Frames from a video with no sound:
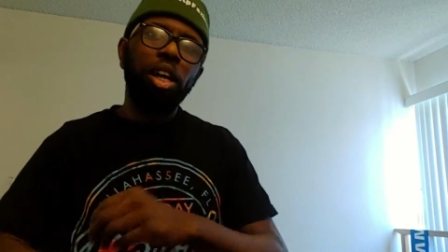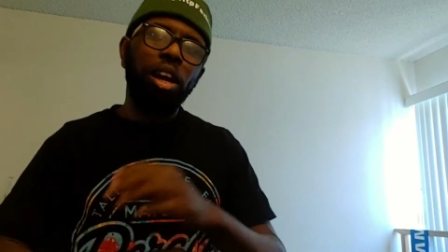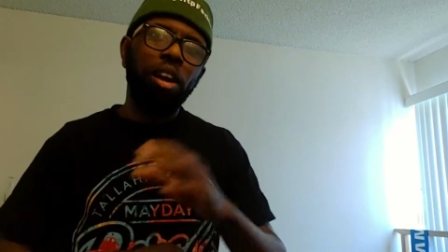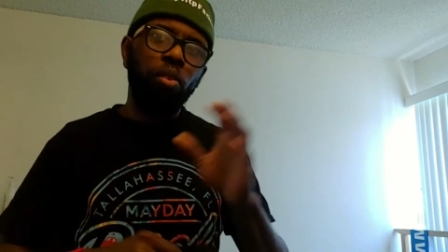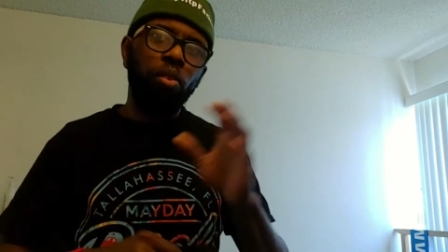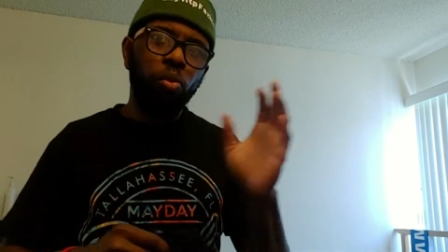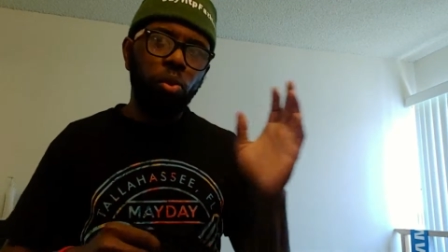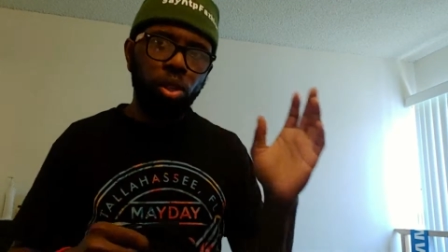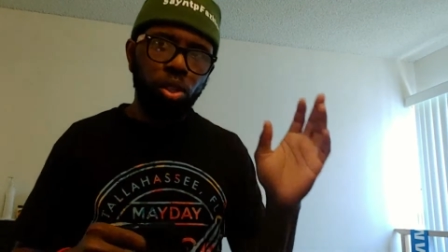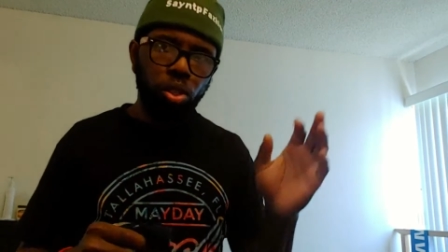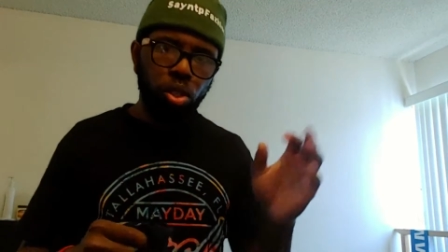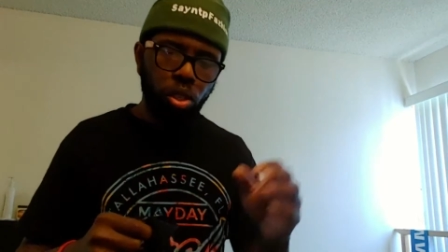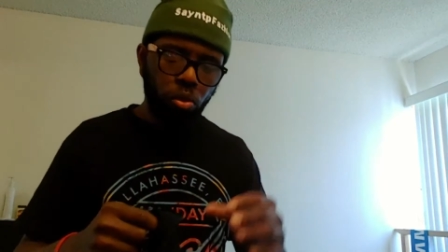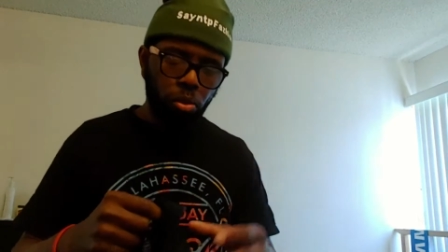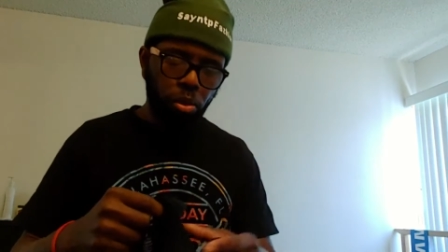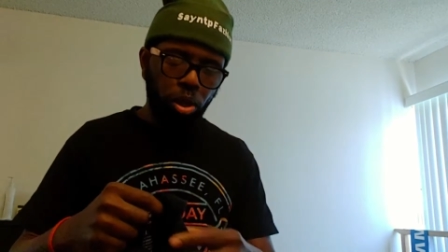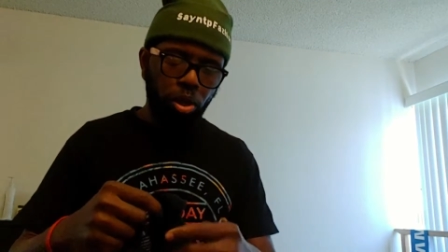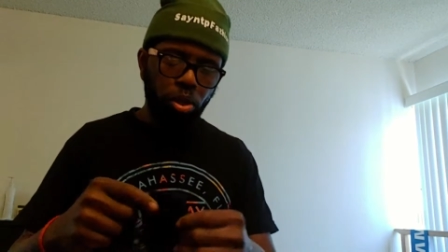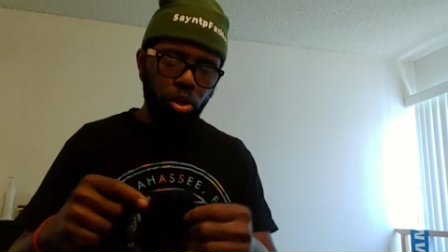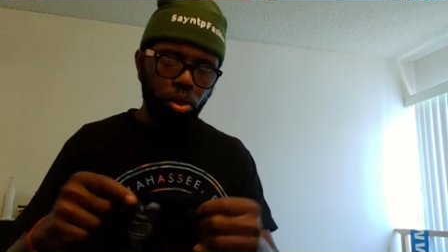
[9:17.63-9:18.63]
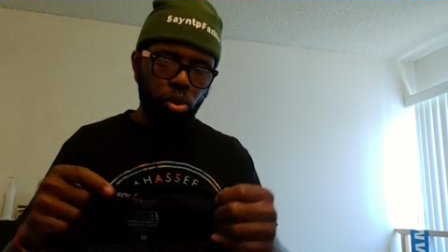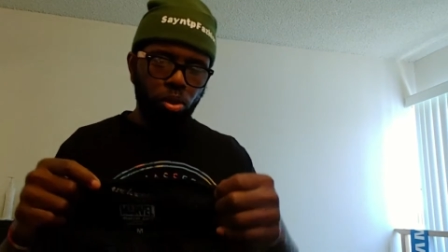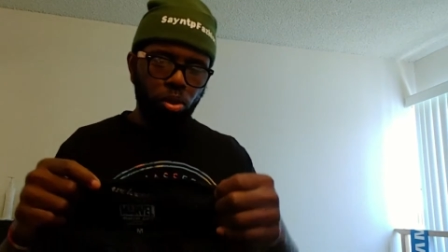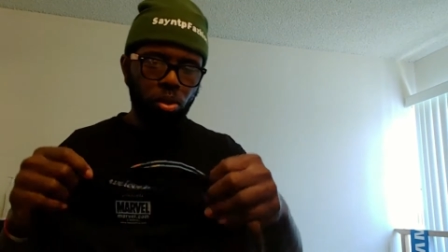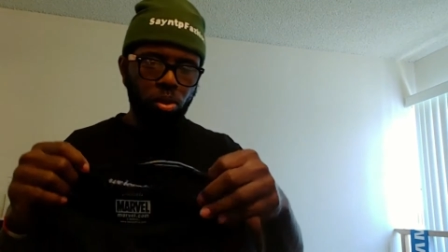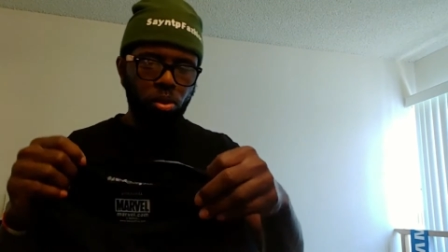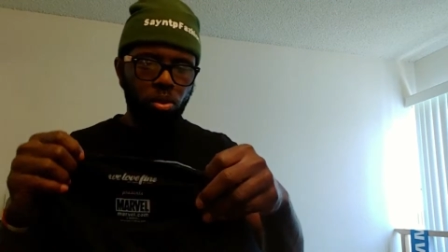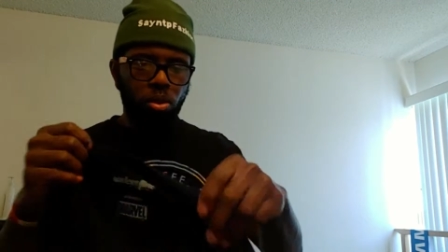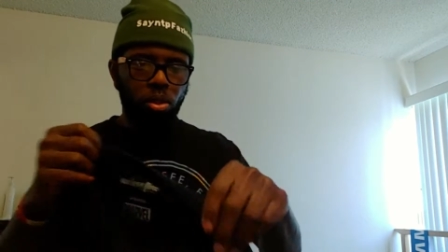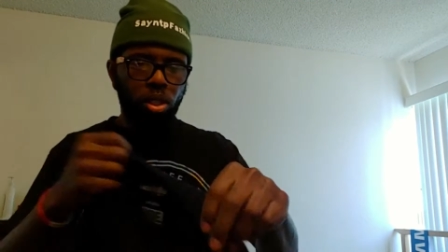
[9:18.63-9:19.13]
I want to see it with my girl,
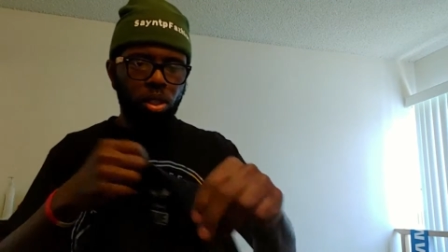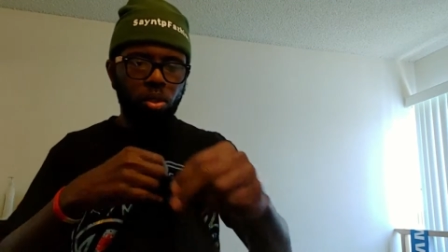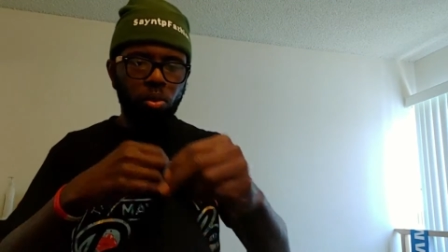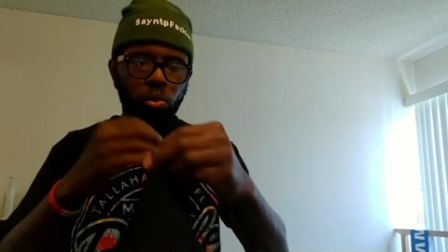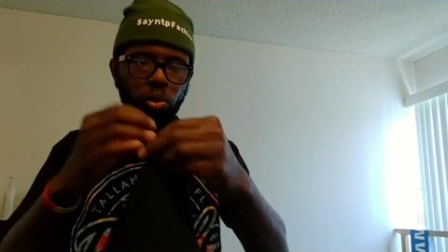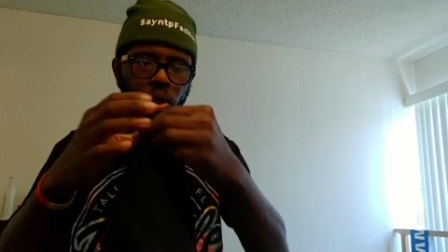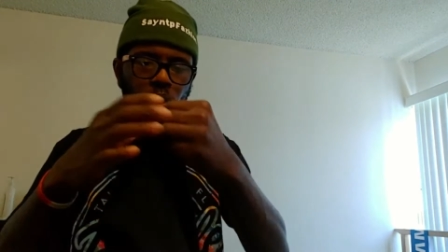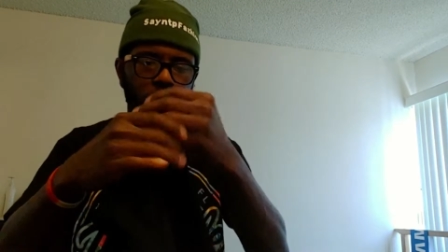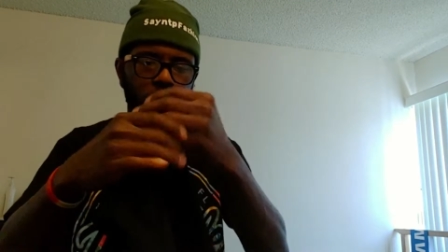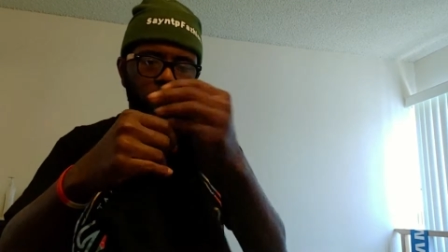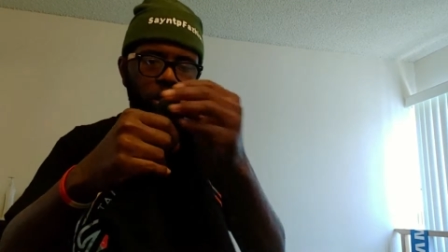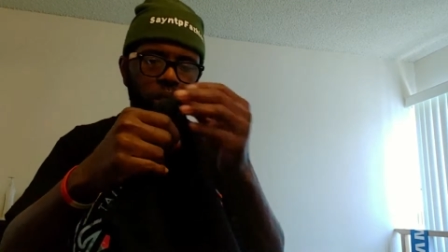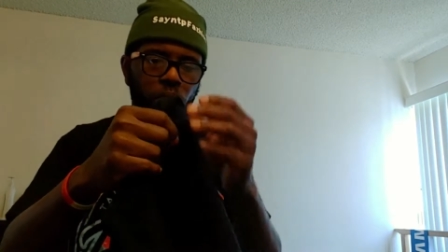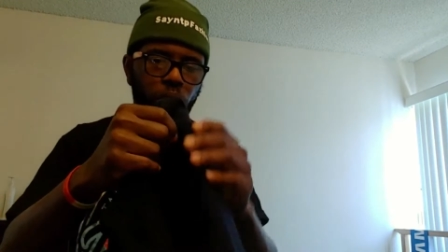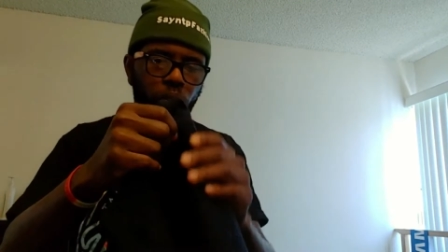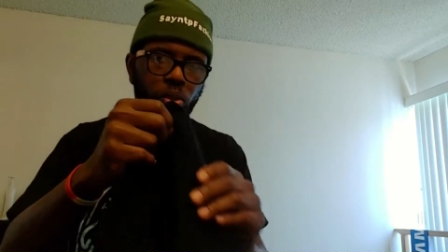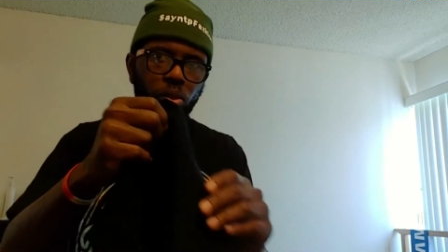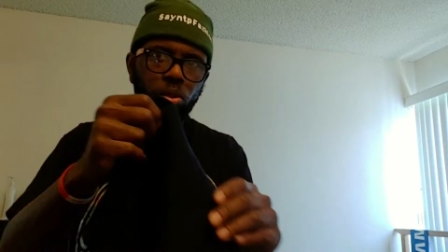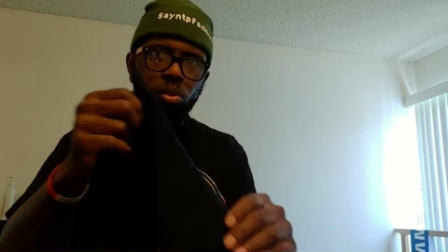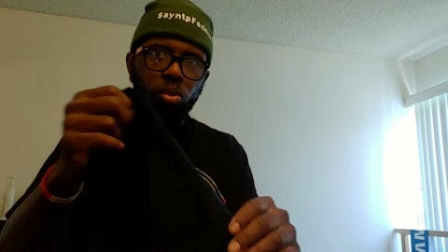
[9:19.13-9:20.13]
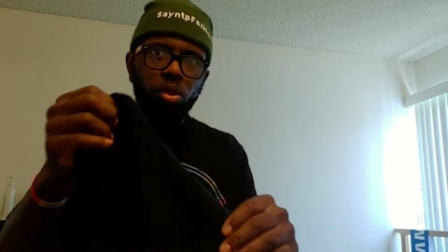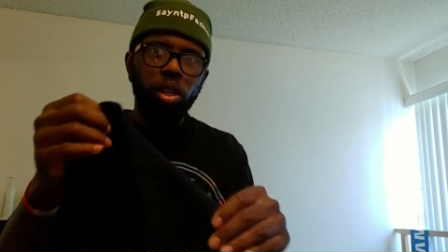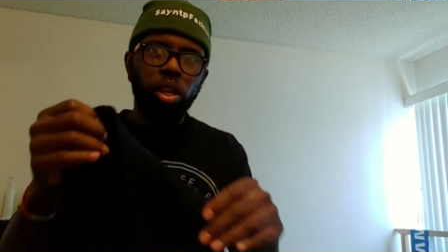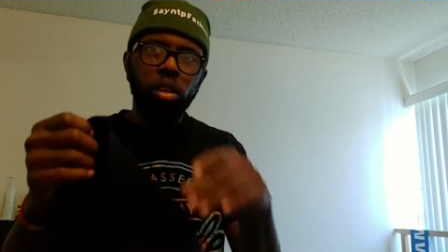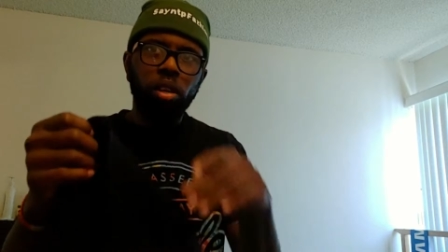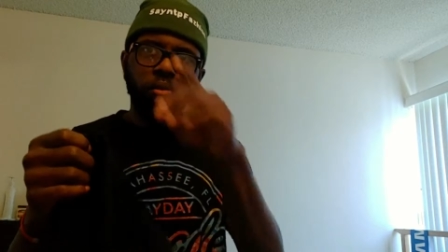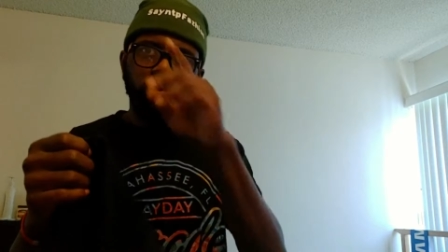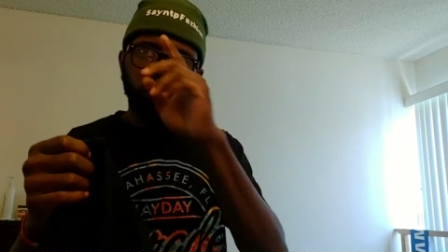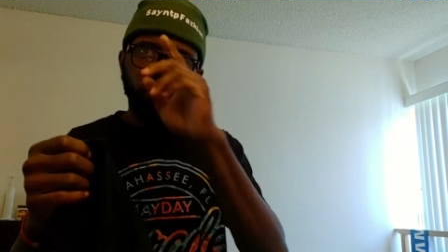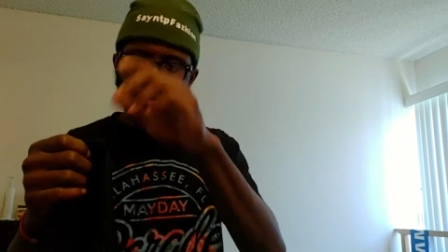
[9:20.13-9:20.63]
so I do want to take her to see
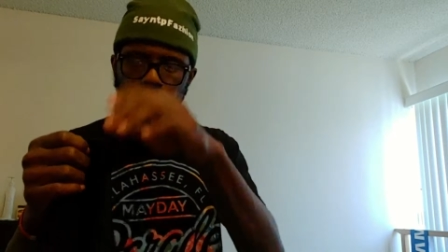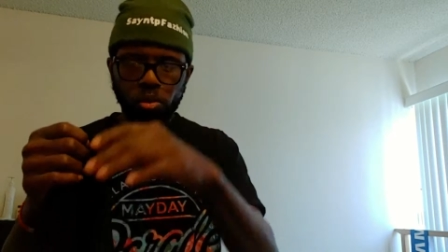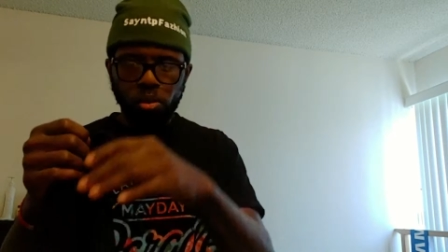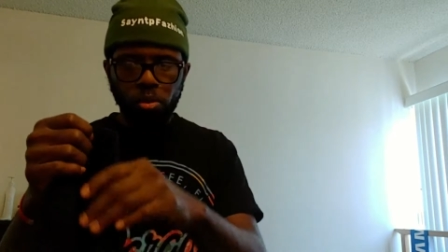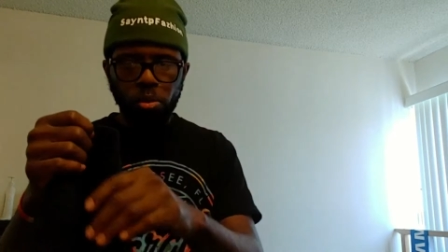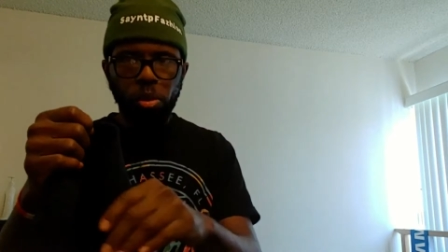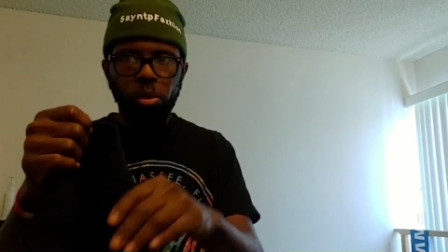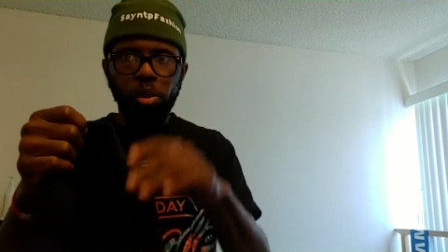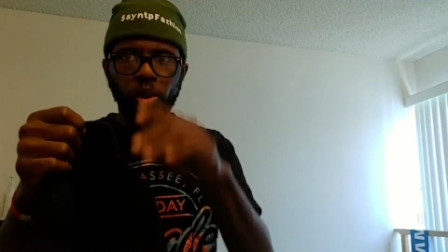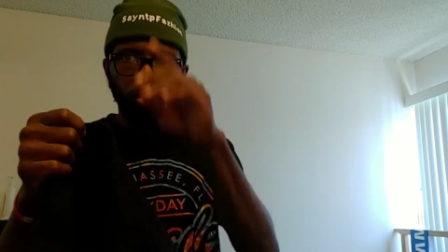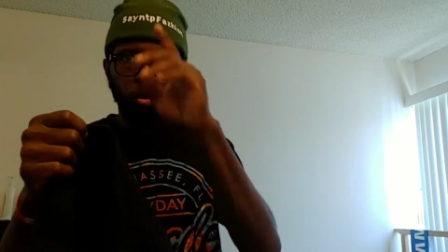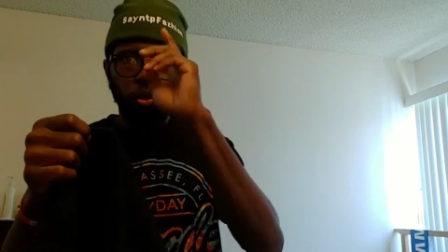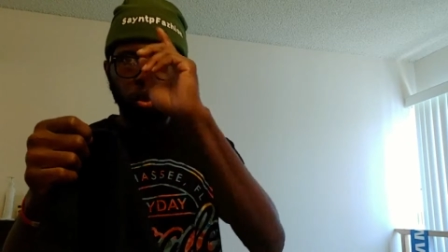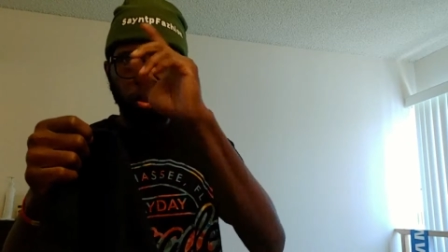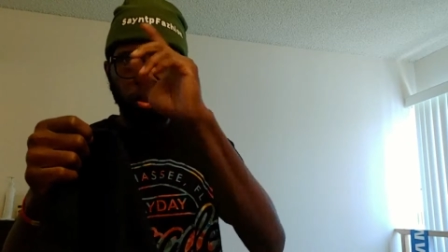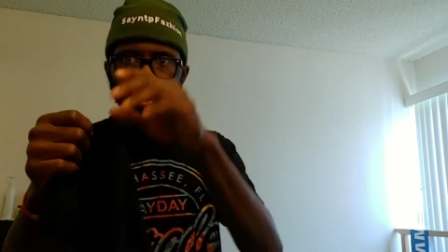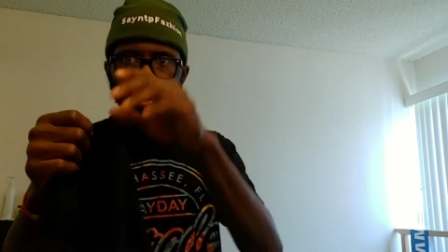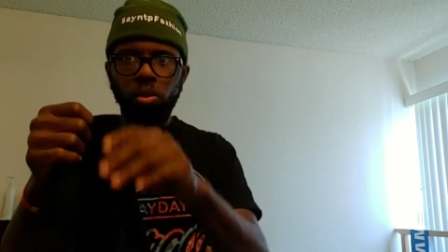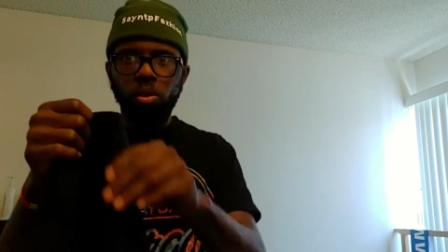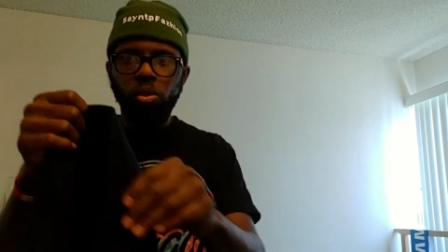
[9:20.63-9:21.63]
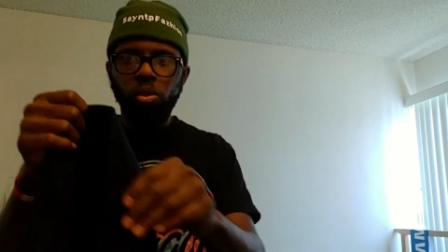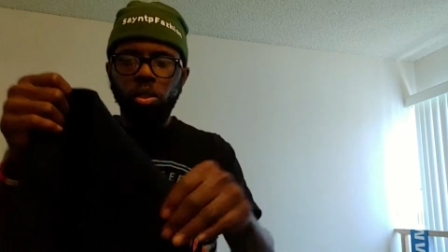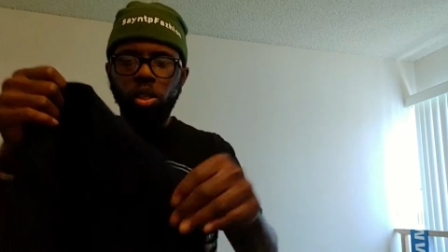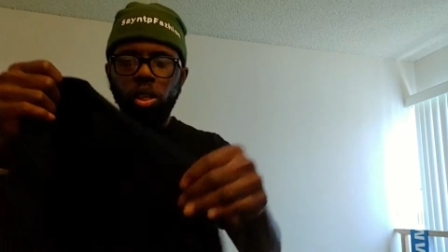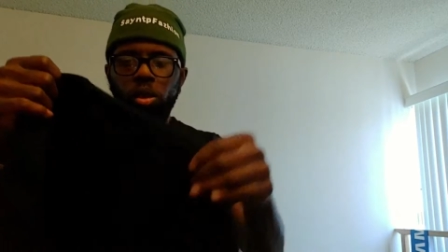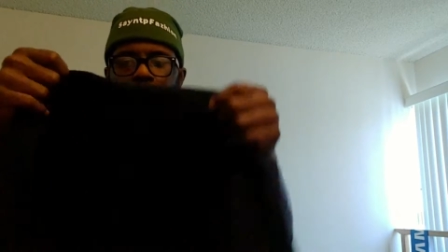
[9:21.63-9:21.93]
that. Baby, I still want to take her to go see that